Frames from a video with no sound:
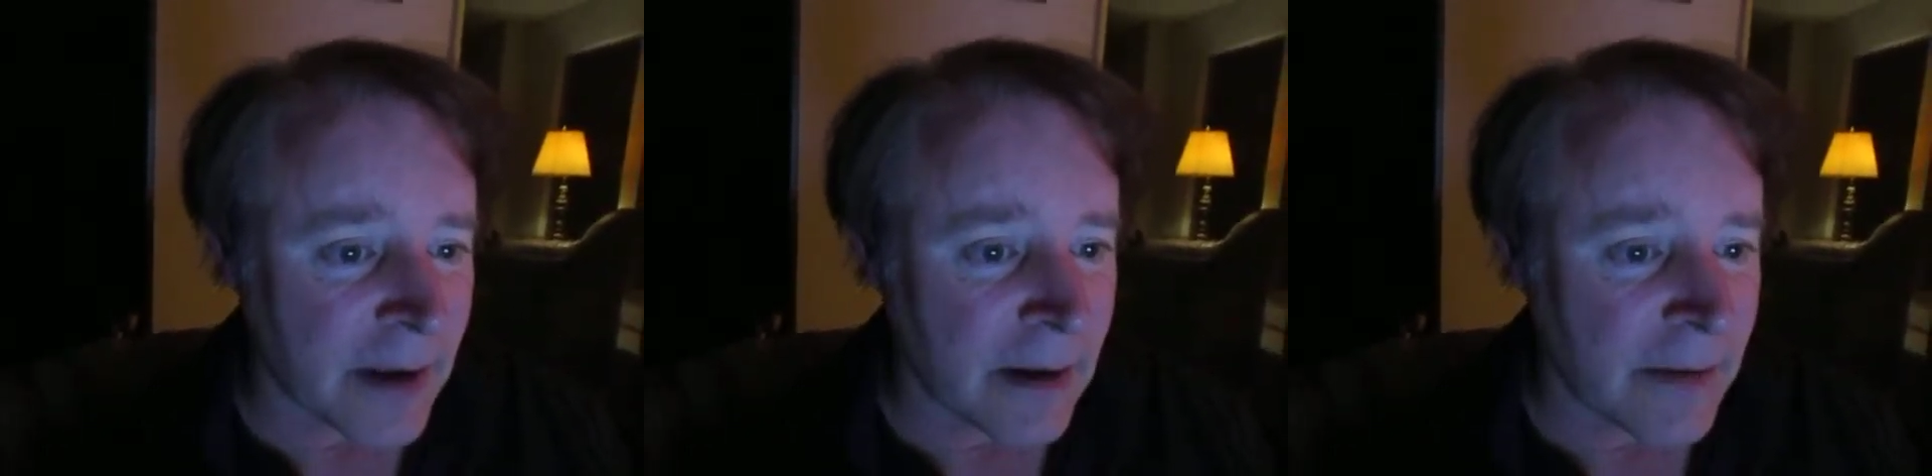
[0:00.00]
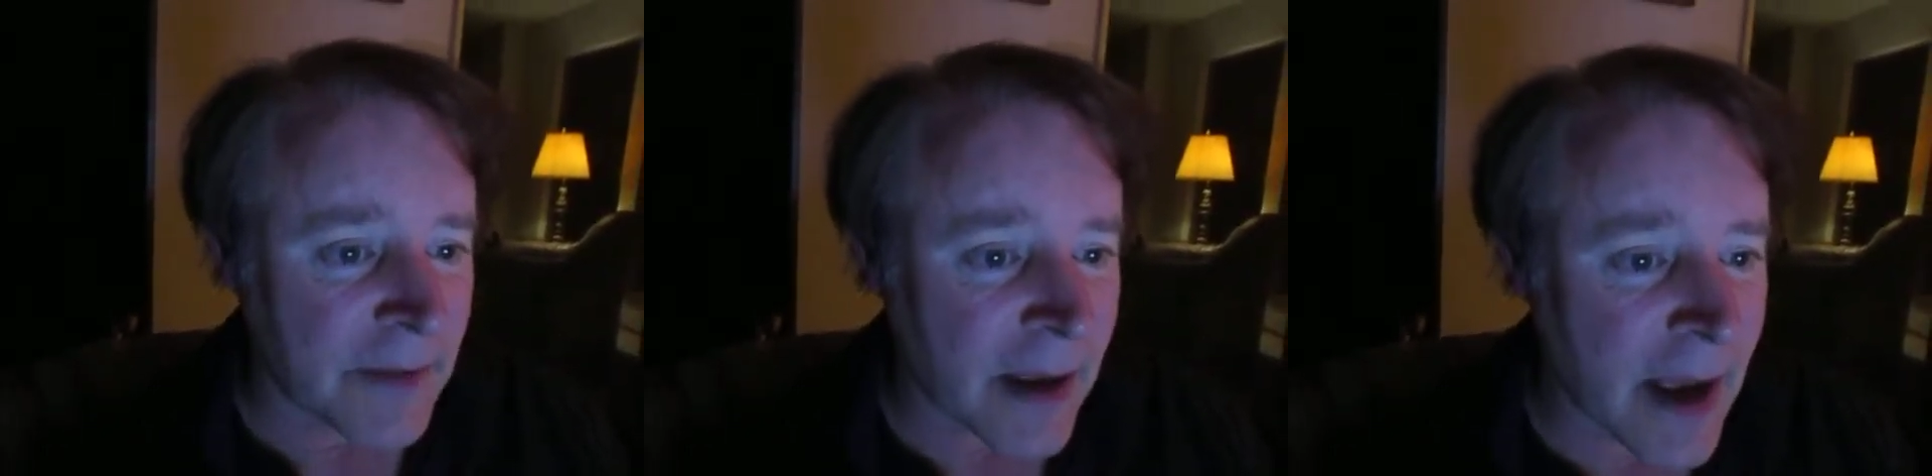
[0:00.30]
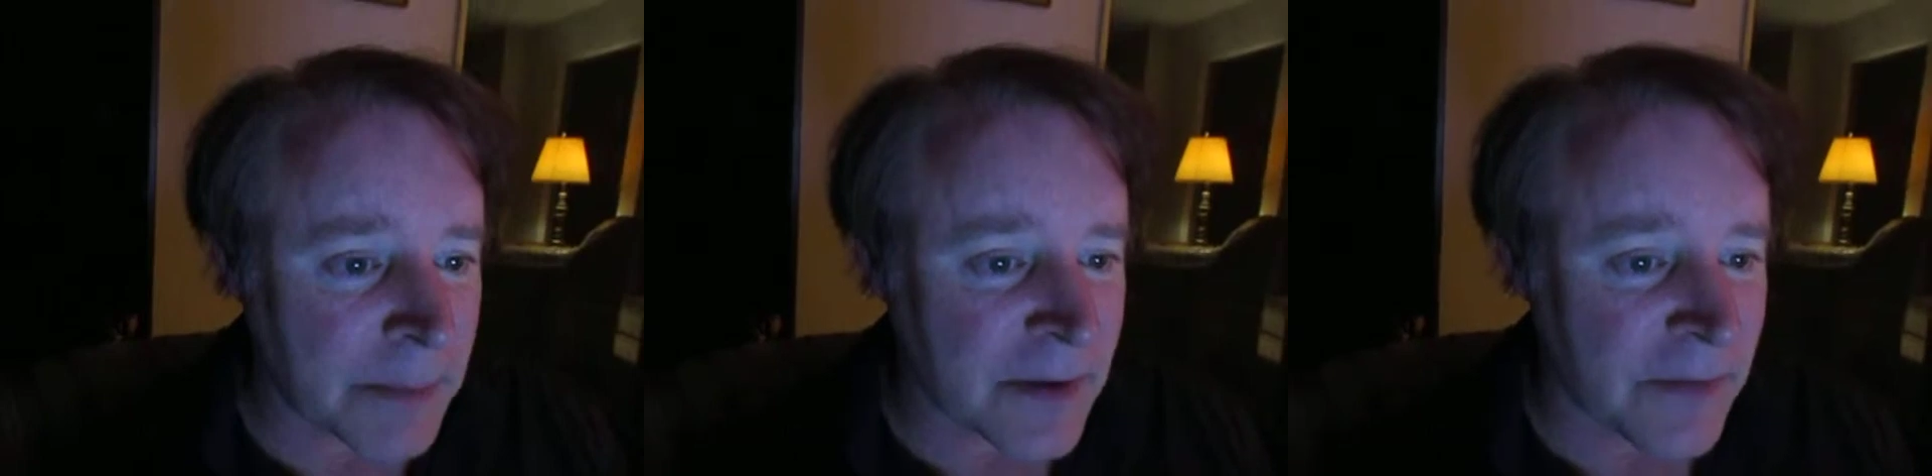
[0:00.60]
if they
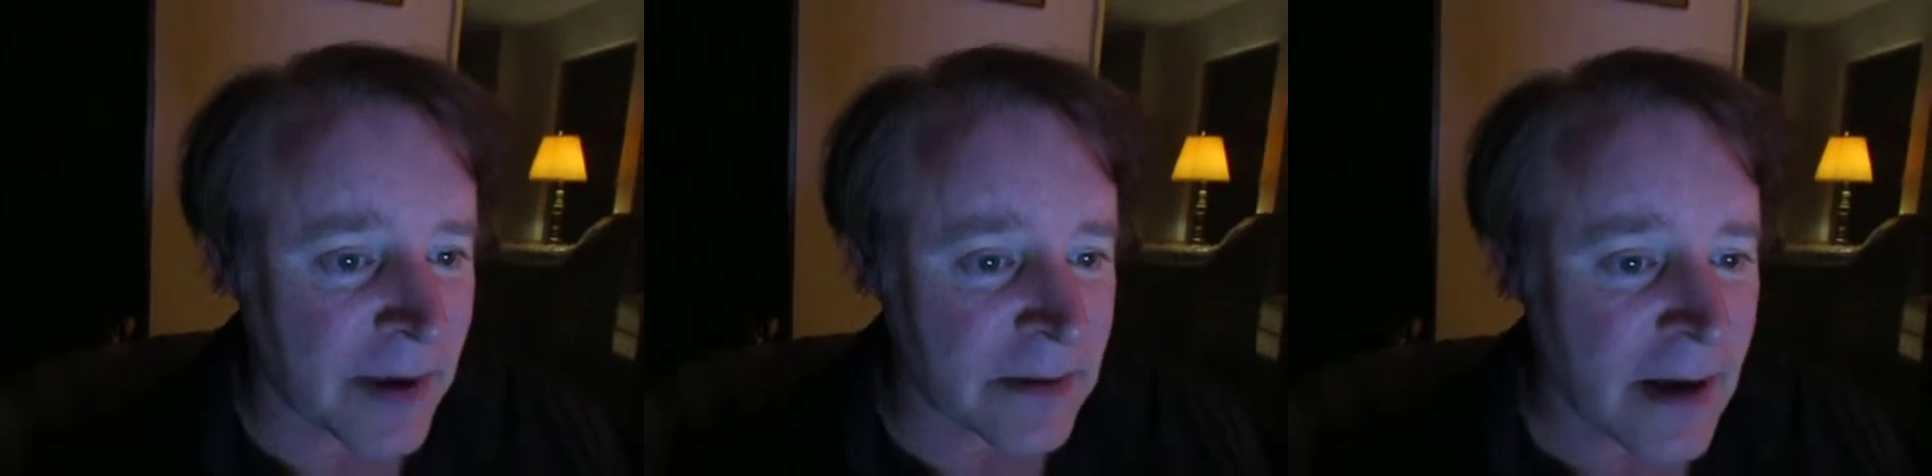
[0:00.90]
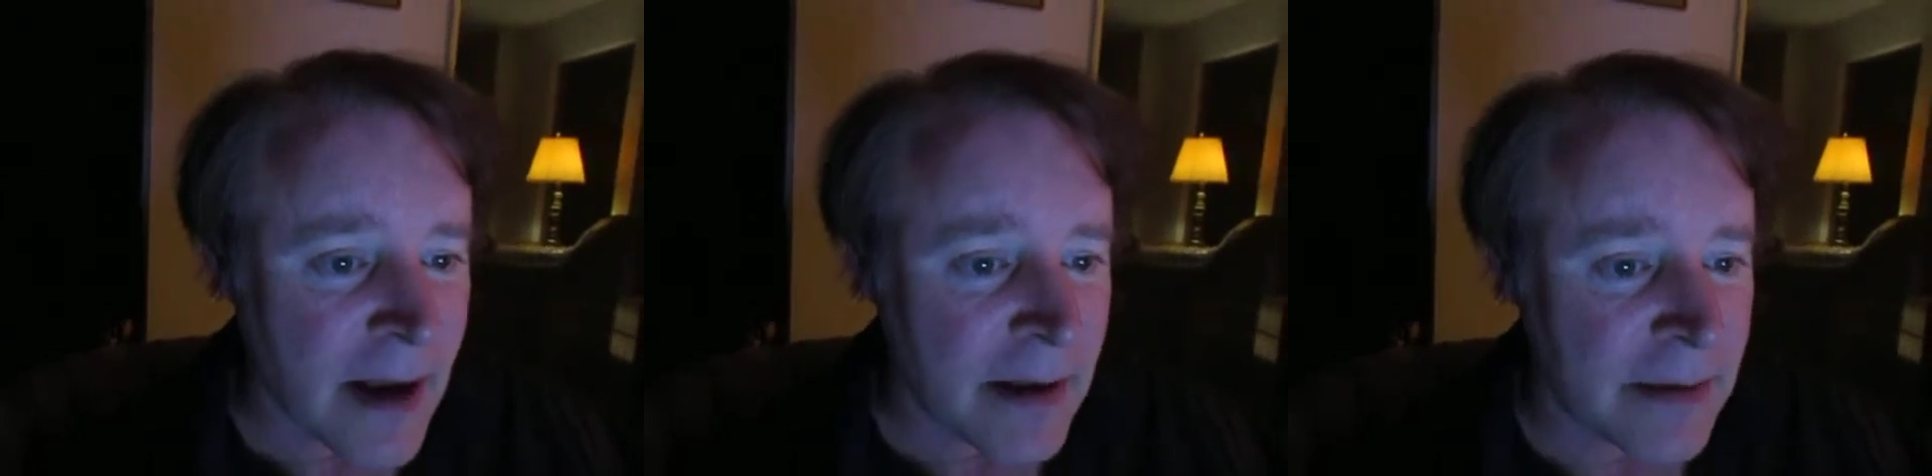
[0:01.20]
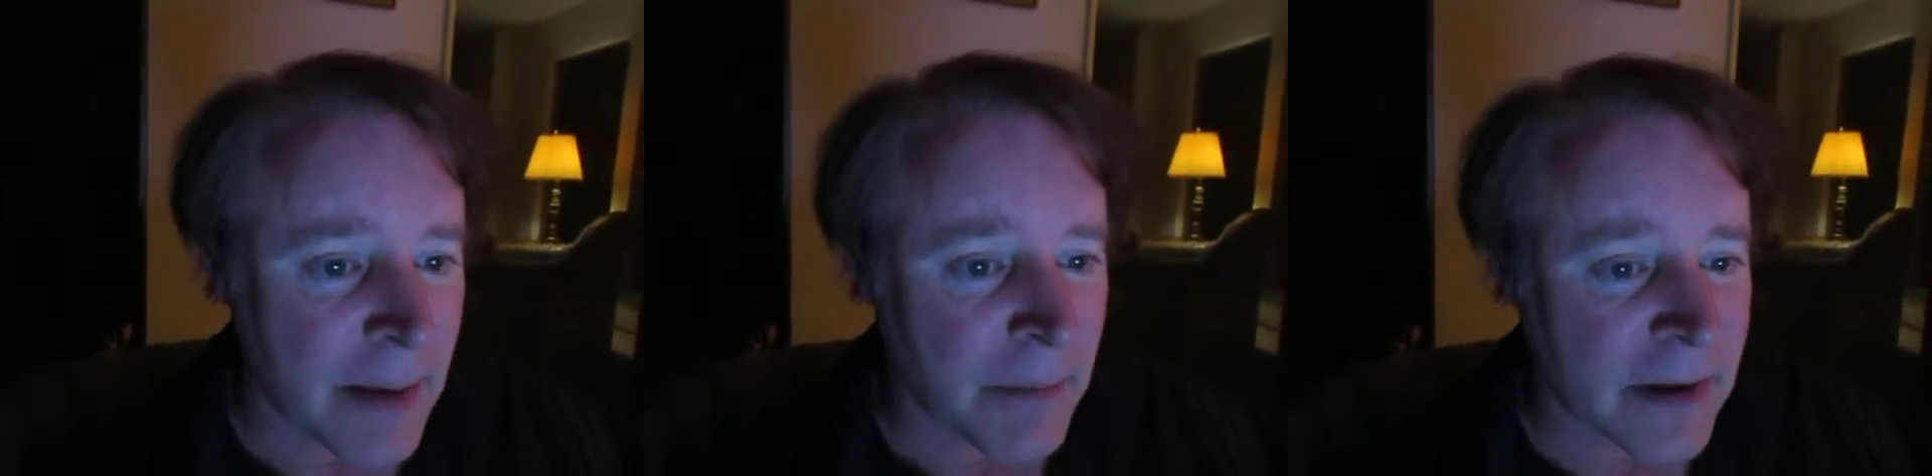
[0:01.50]
captivate
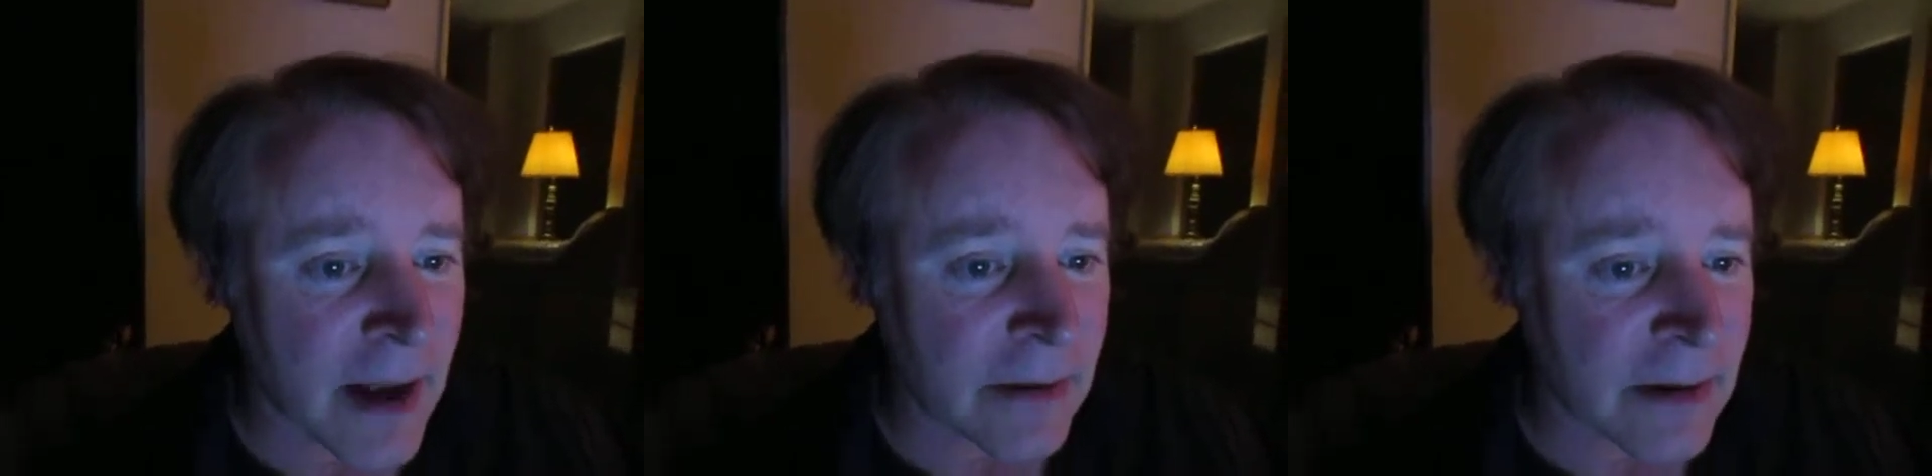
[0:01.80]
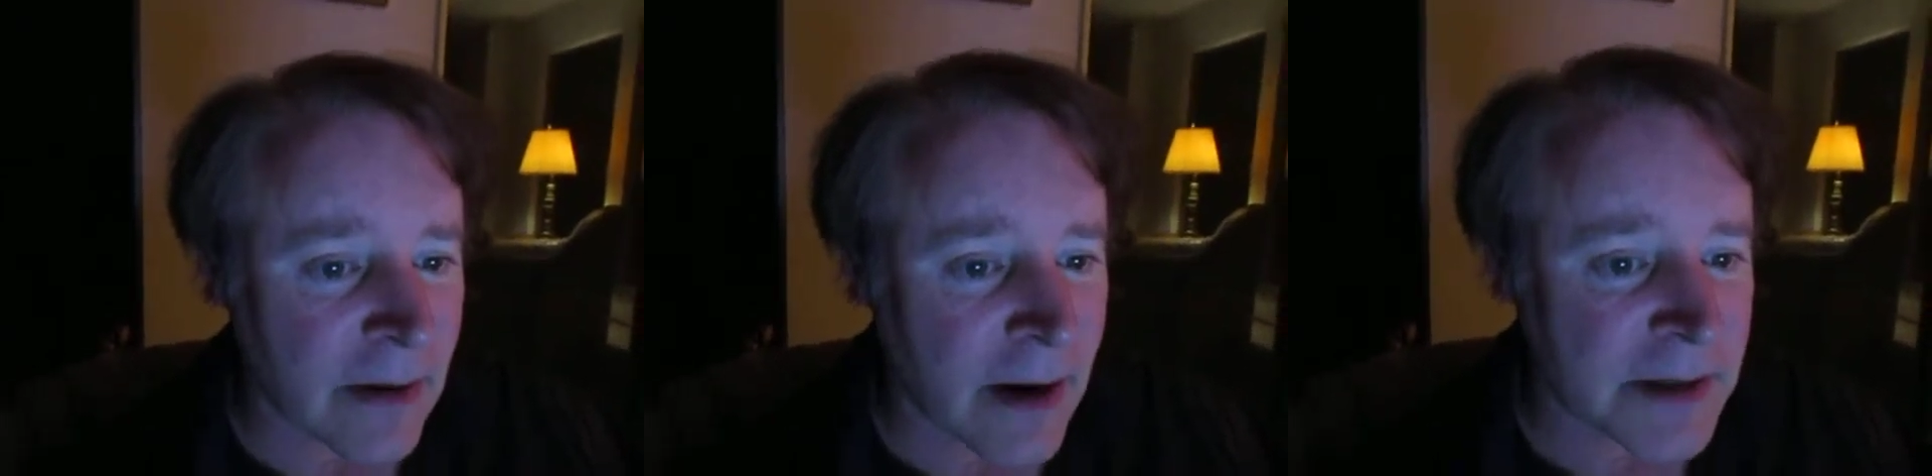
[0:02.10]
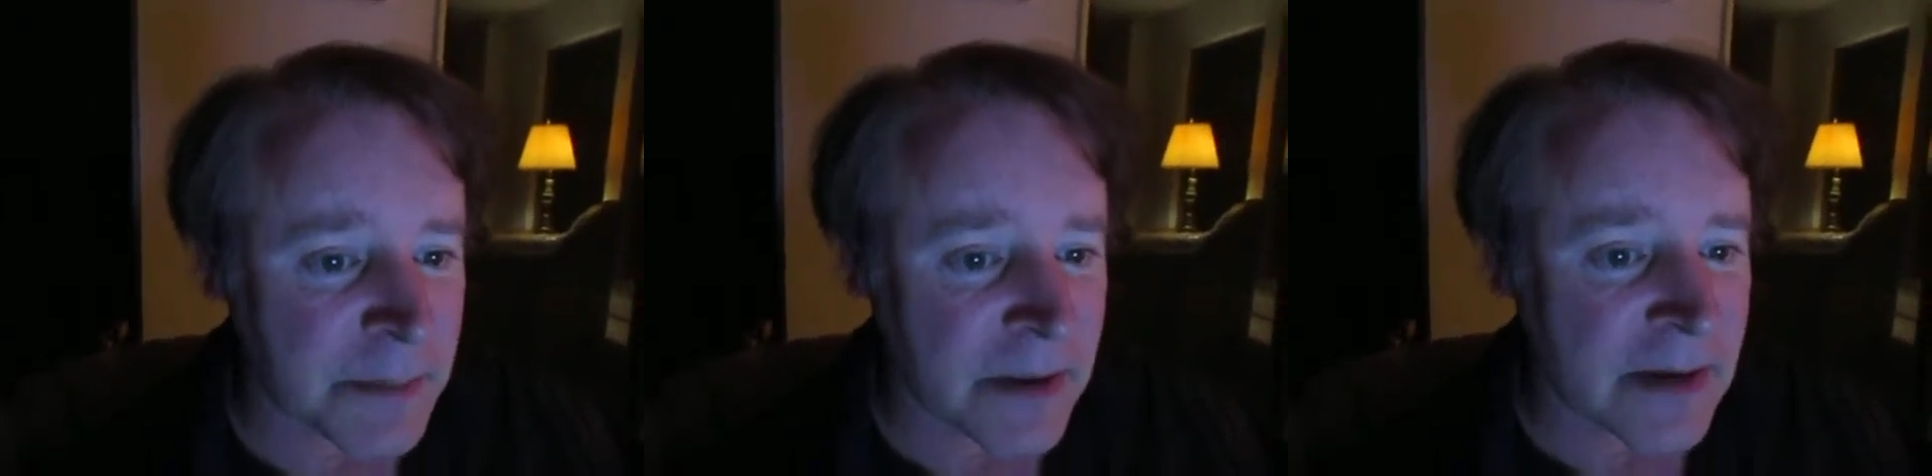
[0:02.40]
them without their
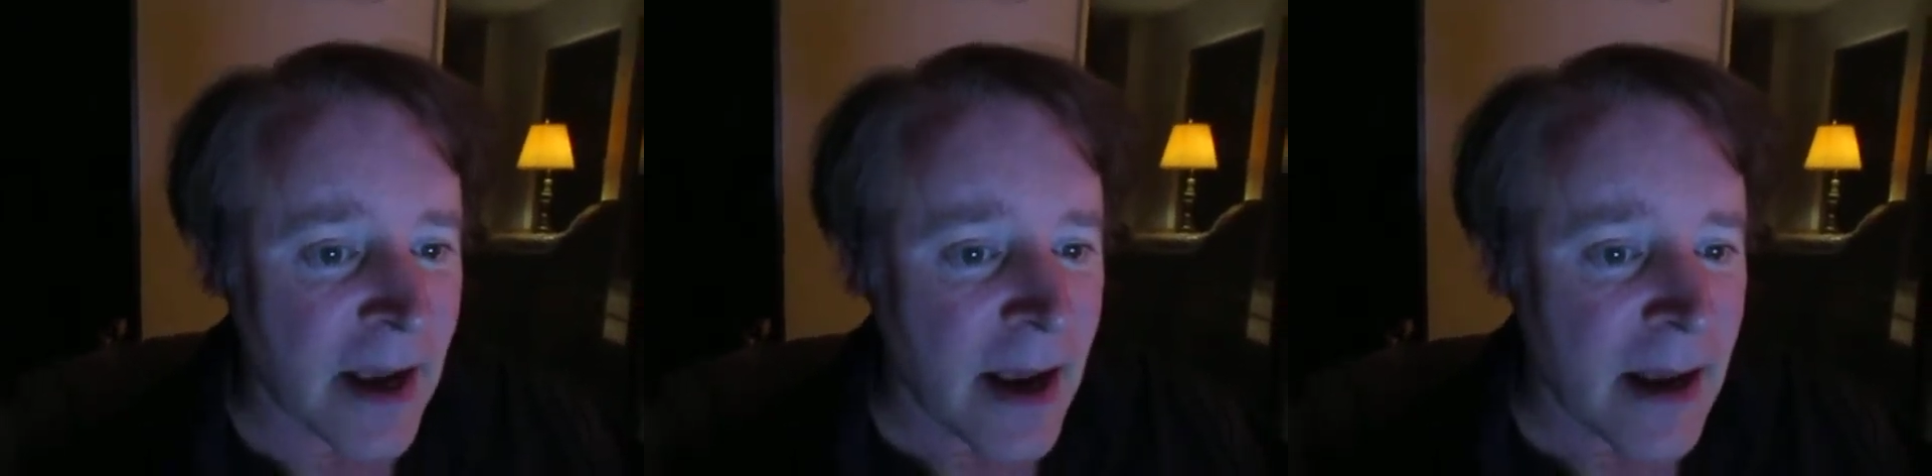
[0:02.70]
husbands,